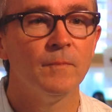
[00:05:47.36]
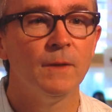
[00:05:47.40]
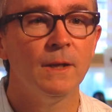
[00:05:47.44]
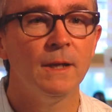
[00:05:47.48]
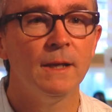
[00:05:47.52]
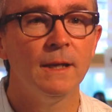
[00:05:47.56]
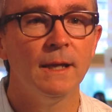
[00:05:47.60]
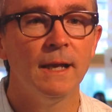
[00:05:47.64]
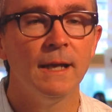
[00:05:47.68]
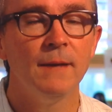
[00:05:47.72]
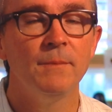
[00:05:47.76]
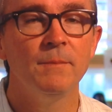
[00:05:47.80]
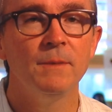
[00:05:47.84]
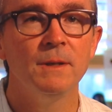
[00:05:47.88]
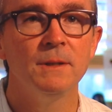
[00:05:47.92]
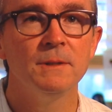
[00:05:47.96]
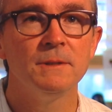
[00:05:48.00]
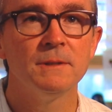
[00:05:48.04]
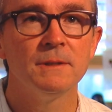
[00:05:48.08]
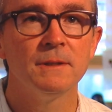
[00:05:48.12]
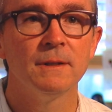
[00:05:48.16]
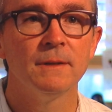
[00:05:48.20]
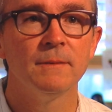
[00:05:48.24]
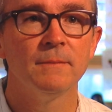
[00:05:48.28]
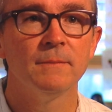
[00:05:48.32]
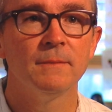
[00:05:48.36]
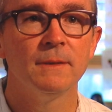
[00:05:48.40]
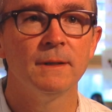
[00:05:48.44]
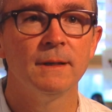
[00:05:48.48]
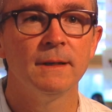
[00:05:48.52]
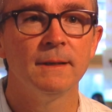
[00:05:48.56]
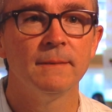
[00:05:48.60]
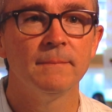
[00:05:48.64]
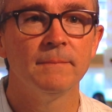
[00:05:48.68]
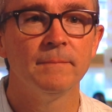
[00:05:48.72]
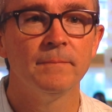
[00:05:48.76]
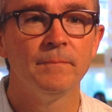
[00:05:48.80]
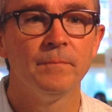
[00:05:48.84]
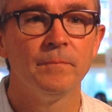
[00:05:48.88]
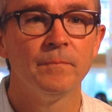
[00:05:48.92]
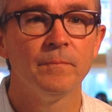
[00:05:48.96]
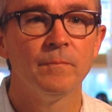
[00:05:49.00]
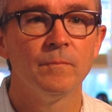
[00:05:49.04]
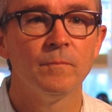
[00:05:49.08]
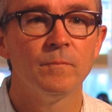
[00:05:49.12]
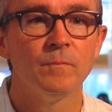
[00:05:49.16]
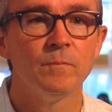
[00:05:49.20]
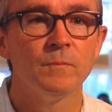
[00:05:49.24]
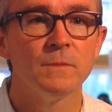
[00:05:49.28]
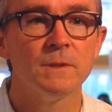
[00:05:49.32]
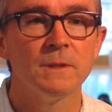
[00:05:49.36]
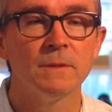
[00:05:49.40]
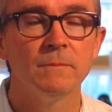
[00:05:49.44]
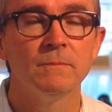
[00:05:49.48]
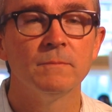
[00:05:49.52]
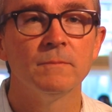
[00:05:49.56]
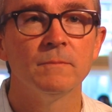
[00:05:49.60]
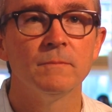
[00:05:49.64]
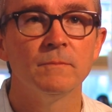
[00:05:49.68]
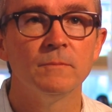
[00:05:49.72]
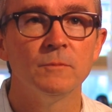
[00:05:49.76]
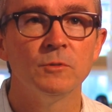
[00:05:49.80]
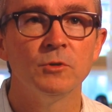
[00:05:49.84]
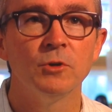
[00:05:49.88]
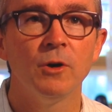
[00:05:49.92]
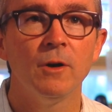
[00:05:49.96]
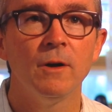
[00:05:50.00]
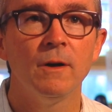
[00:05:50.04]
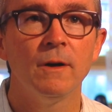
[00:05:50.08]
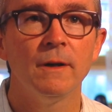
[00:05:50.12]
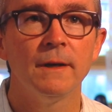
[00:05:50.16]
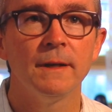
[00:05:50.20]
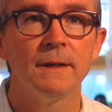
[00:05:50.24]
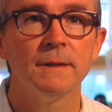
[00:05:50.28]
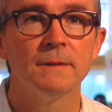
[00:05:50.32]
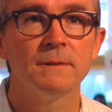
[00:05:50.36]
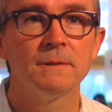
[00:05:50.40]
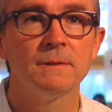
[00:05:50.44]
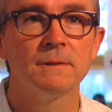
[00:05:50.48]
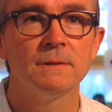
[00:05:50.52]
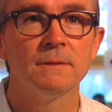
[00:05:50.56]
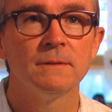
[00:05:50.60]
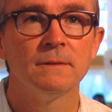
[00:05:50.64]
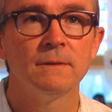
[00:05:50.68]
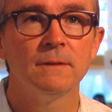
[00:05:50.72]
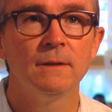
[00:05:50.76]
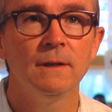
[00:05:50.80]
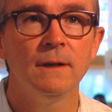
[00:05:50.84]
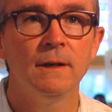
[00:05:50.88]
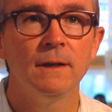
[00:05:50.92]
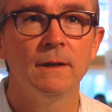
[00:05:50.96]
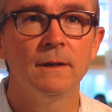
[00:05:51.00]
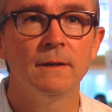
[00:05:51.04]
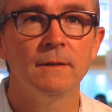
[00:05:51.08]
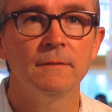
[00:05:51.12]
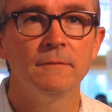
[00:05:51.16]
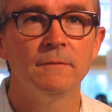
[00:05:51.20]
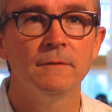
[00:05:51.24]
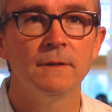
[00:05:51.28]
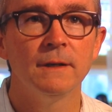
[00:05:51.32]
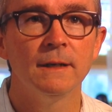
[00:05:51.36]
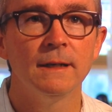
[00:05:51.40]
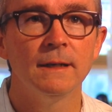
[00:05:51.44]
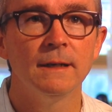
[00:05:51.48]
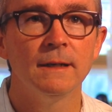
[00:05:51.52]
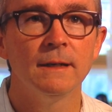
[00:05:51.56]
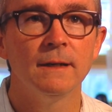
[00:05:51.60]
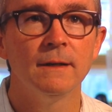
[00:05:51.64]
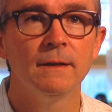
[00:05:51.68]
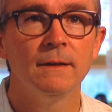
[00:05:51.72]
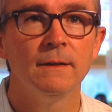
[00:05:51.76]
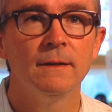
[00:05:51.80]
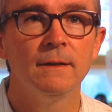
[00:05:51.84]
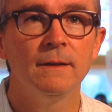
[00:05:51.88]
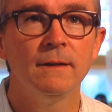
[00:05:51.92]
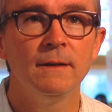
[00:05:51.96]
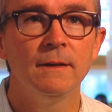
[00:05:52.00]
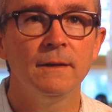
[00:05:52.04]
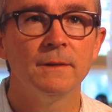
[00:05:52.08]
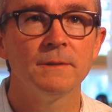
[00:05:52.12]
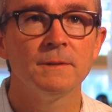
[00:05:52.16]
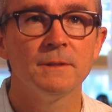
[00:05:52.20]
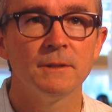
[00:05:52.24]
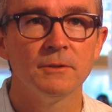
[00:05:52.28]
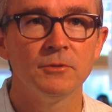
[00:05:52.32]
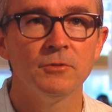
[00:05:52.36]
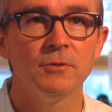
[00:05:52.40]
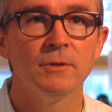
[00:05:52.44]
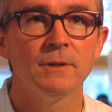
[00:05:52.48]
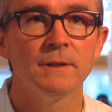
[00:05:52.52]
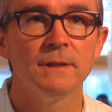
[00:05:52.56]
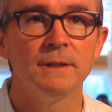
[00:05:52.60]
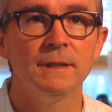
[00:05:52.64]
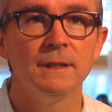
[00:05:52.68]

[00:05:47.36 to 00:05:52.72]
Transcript: He gave me some, um, some drawings of uh, a Citroen